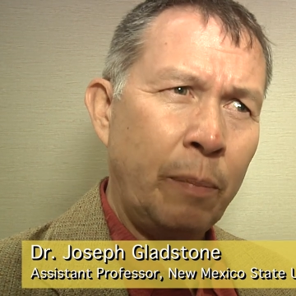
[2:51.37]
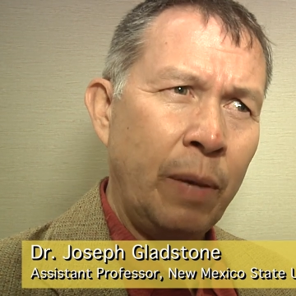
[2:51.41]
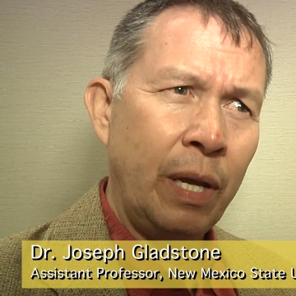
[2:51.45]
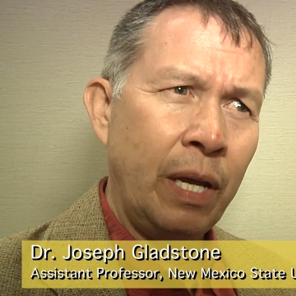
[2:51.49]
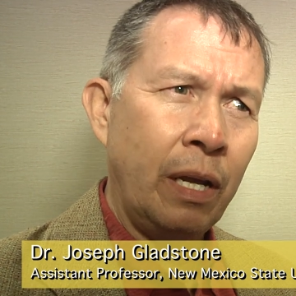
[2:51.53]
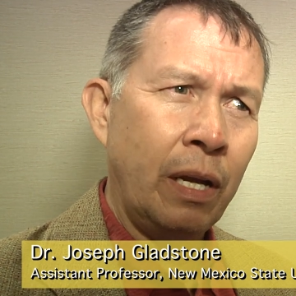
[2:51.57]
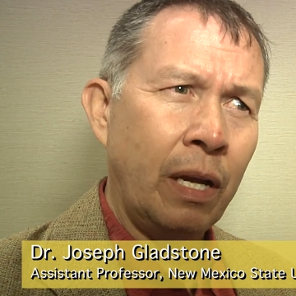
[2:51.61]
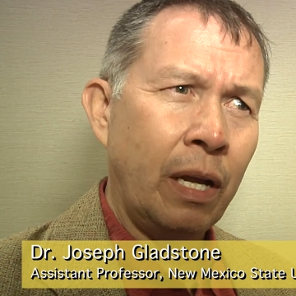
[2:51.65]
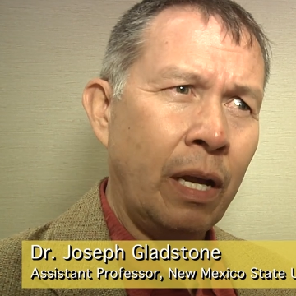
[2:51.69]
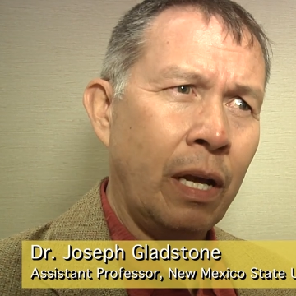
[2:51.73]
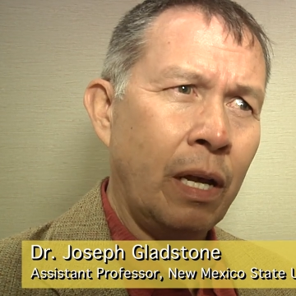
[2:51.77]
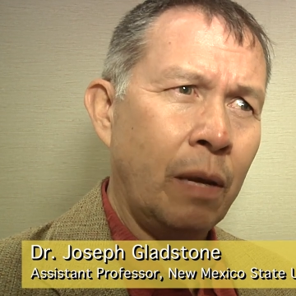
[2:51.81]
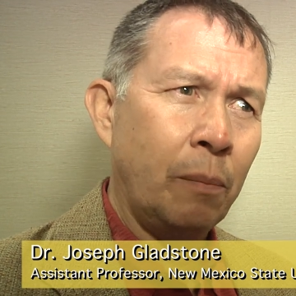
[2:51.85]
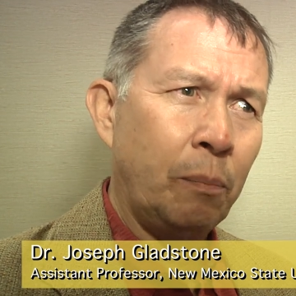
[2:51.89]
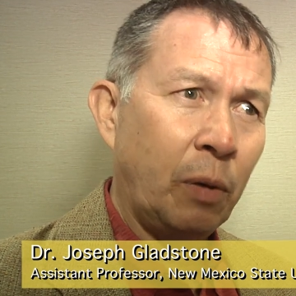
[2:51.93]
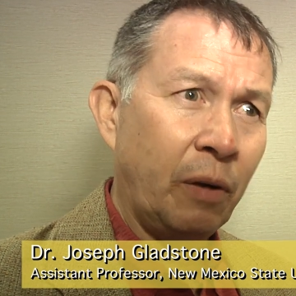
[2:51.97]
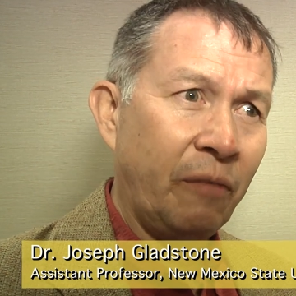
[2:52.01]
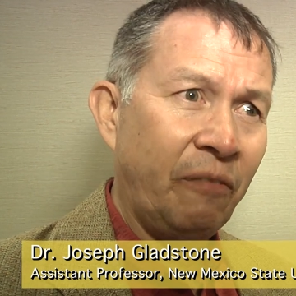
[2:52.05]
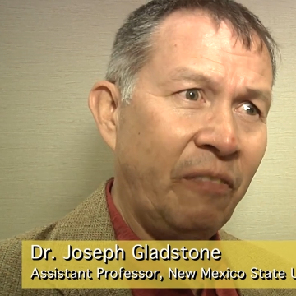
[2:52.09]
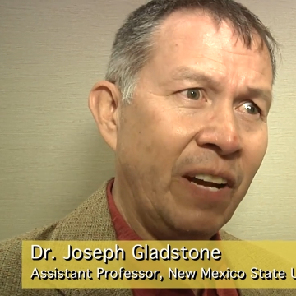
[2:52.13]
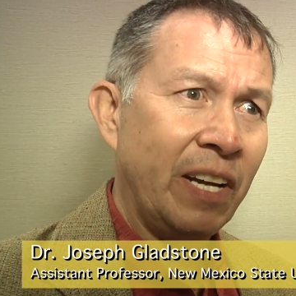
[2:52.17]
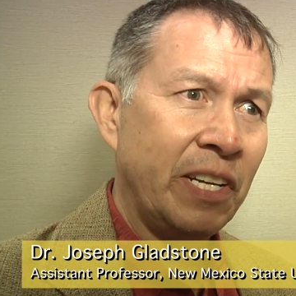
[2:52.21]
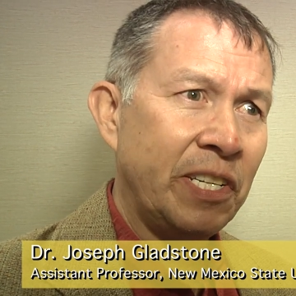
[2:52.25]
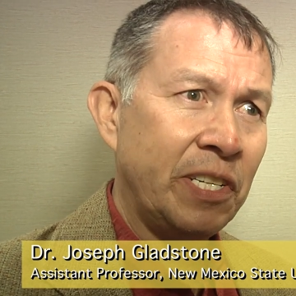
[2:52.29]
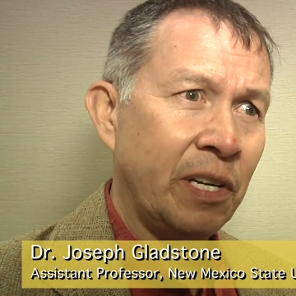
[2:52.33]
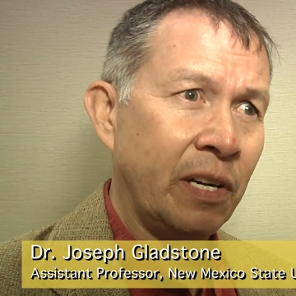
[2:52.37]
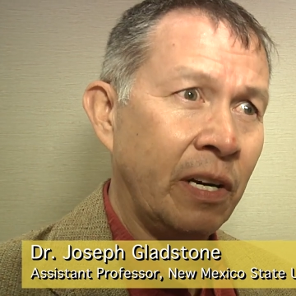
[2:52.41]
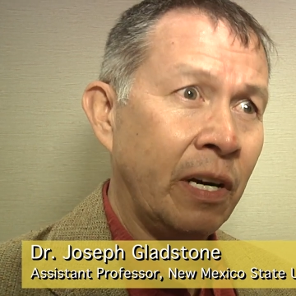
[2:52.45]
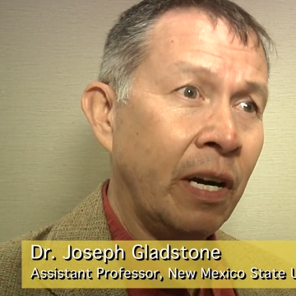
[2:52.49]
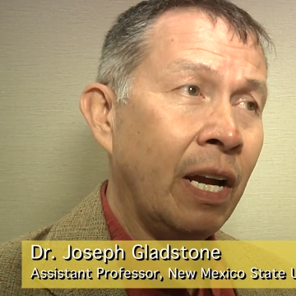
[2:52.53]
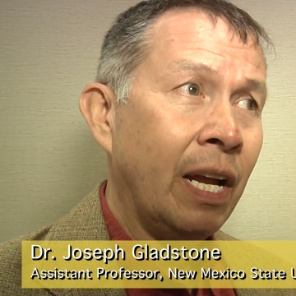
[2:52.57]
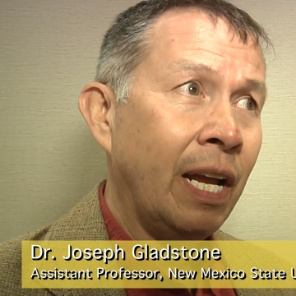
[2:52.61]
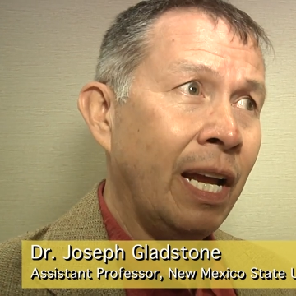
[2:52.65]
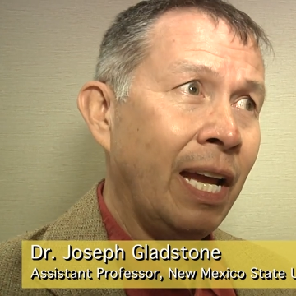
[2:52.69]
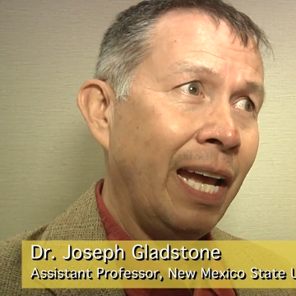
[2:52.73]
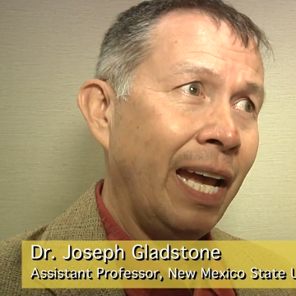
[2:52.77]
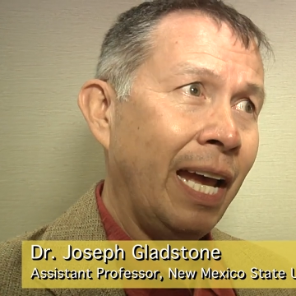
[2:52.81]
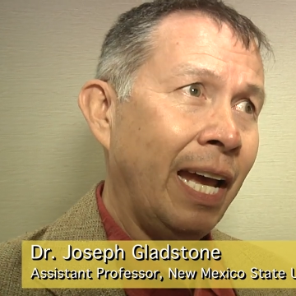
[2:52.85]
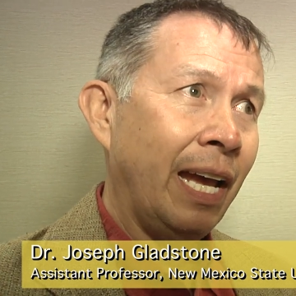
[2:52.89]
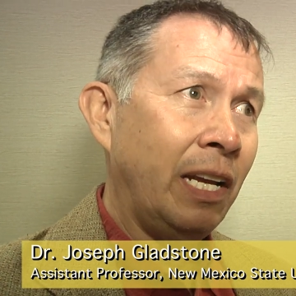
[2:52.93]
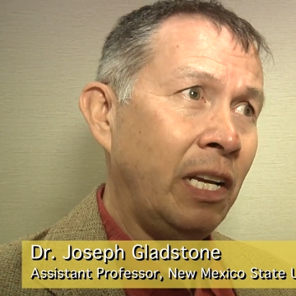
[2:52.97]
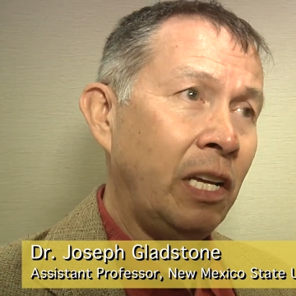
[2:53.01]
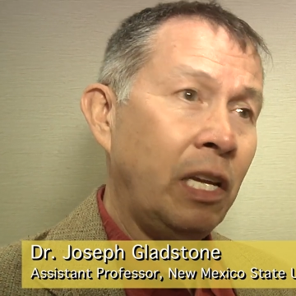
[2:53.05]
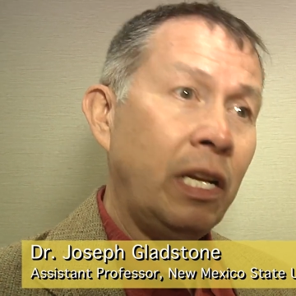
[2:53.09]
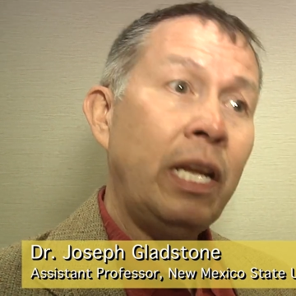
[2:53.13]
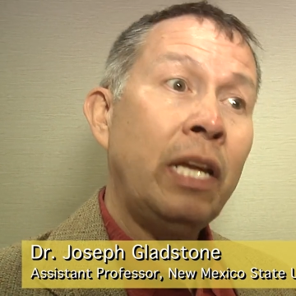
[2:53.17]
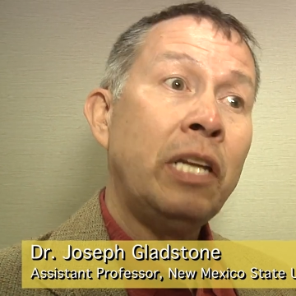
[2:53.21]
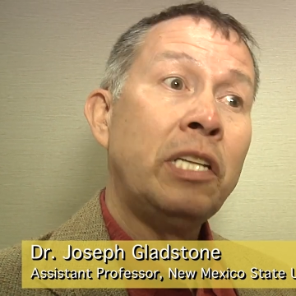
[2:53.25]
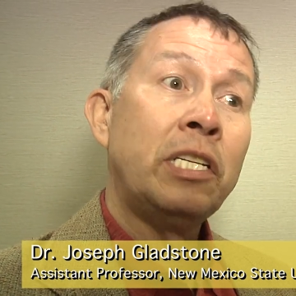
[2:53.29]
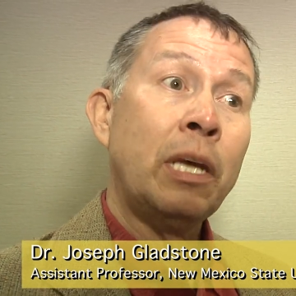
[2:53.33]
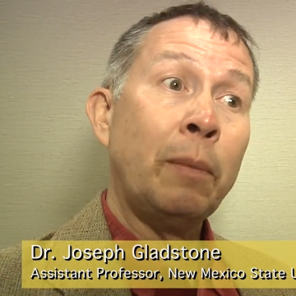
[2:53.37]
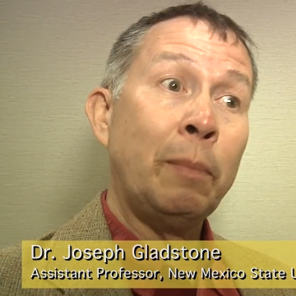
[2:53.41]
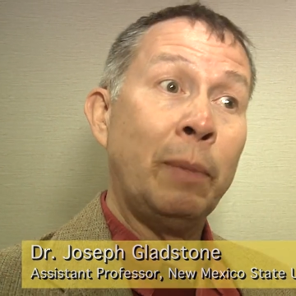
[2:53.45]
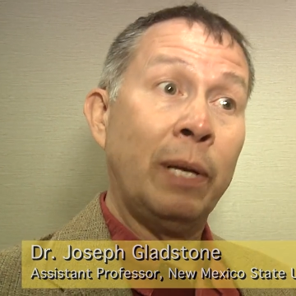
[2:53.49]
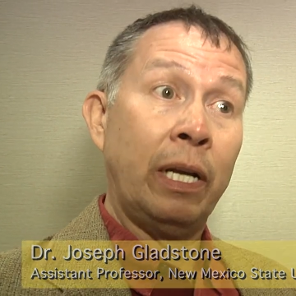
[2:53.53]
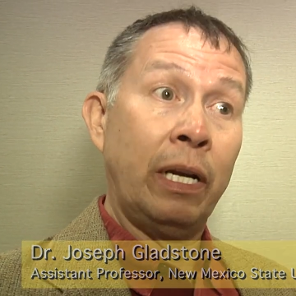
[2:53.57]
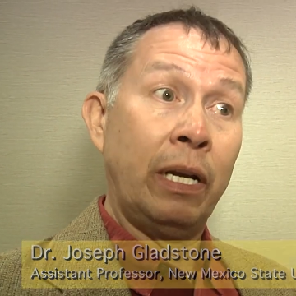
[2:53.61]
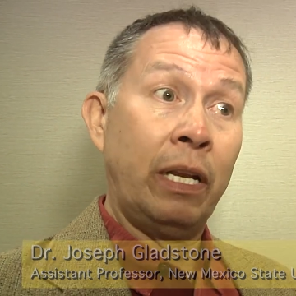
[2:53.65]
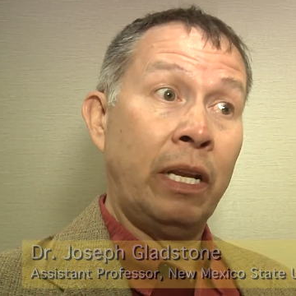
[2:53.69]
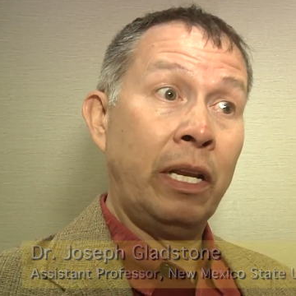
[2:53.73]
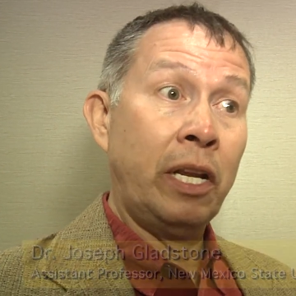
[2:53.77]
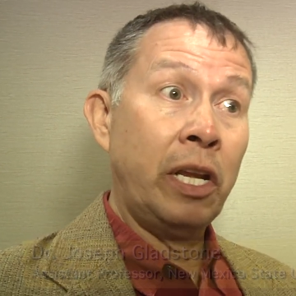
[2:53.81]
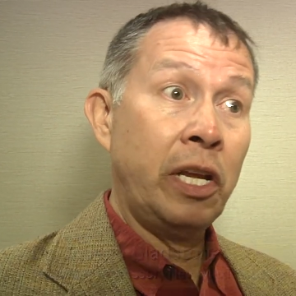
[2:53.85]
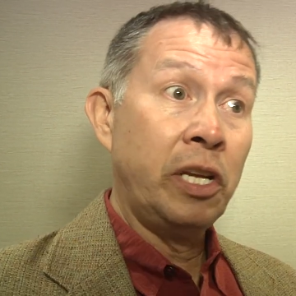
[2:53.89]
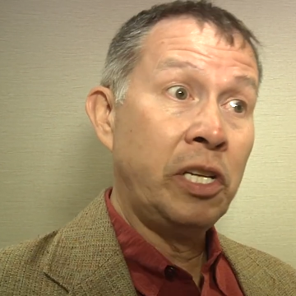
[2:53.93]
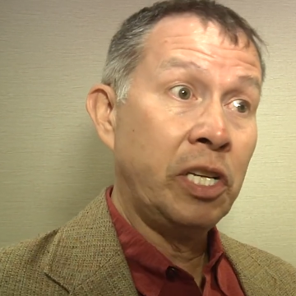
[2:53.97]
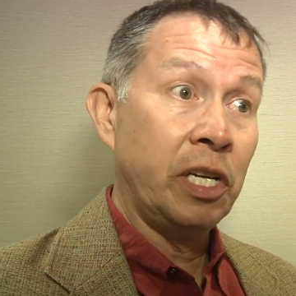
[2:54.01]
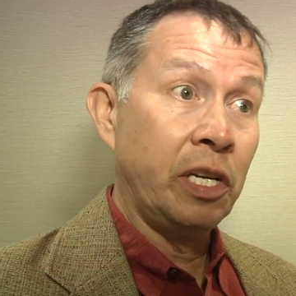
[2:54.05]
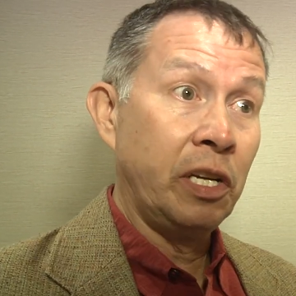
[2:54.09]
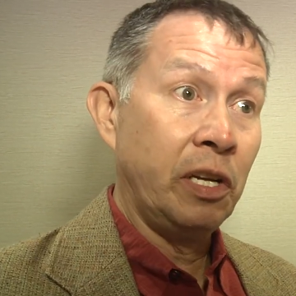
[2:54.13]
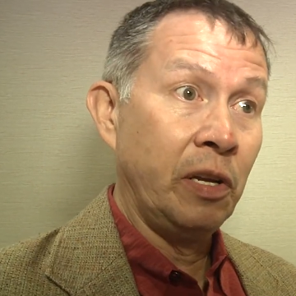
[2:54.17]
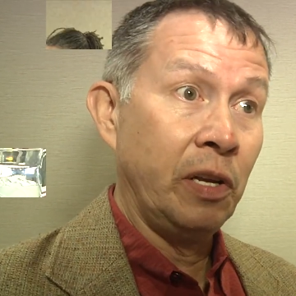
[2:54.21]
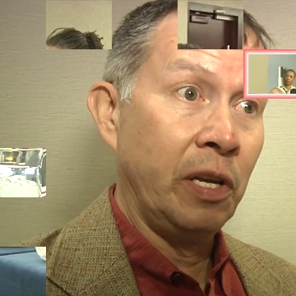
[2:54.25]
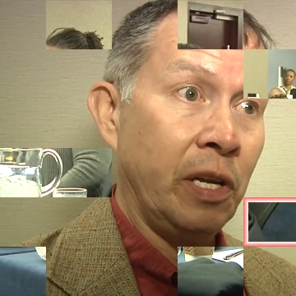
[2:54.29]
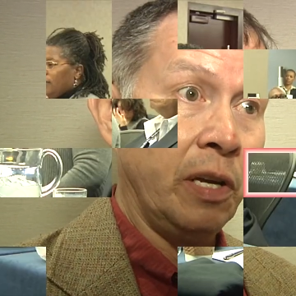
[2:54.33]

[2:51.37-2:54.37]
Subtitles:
being a professor, and you need somebody to teach it to